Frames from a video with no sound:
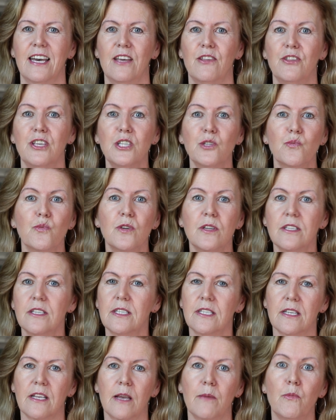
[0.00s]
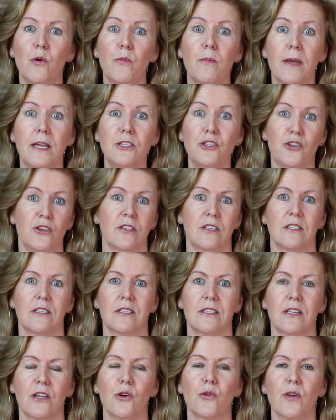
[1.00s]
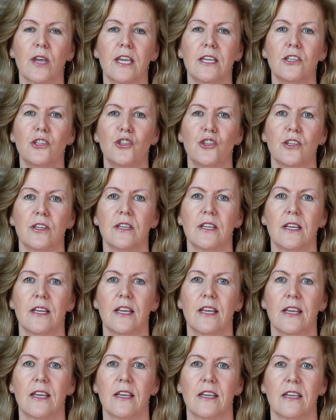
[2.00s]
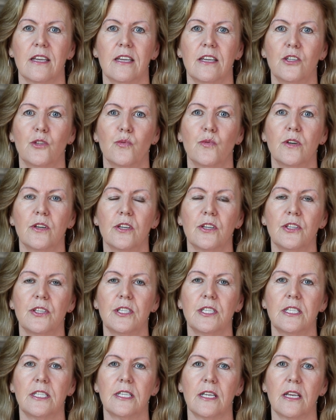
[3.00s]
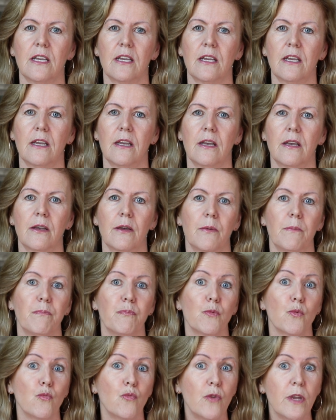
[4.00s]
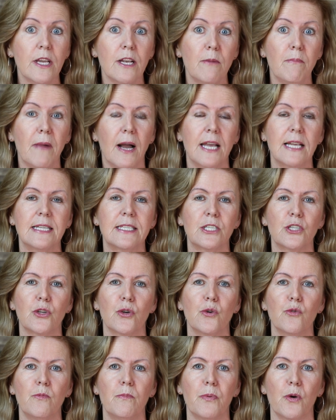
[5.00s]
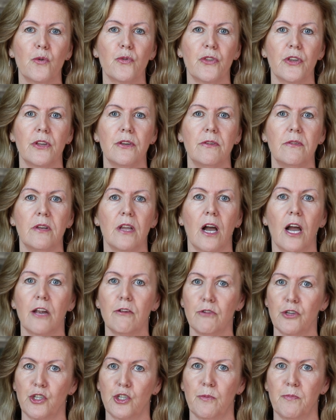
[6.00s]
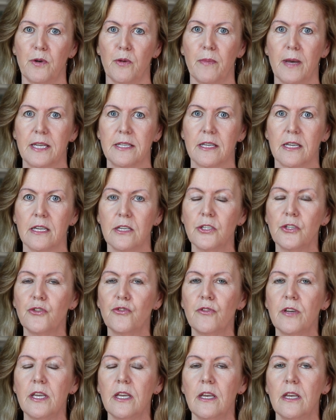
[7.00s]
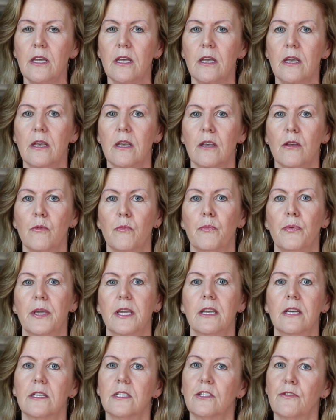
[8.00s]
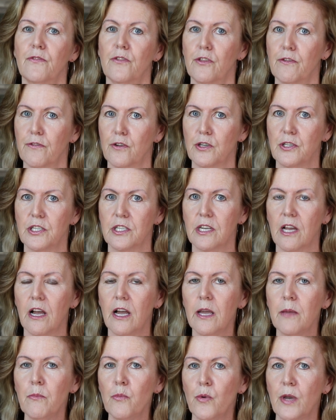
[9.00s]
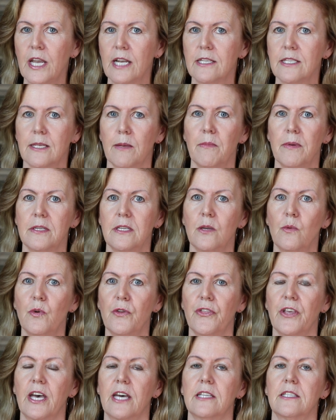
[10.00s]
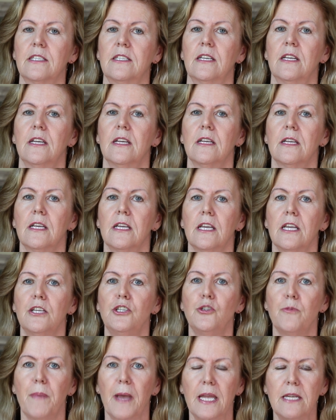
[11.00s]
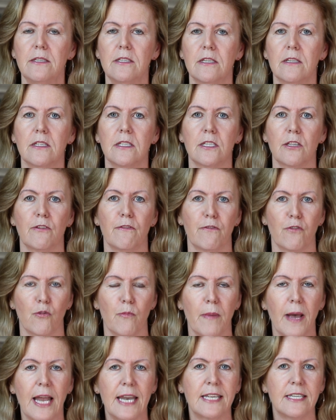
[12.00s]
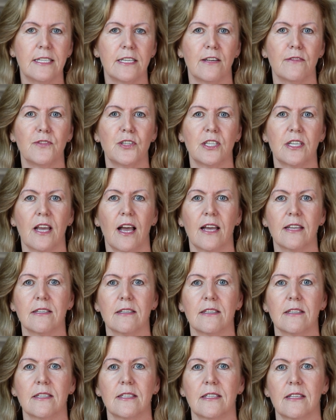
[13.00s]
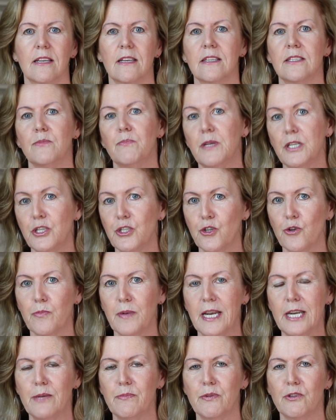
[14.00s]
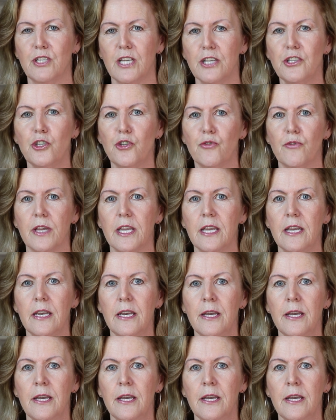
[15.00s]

This was a momentous occasion. It was a real milestone both in Irish diplomatic history, because for the first time we had somebody with that independence and formality of status as Minister Plenipotentiary.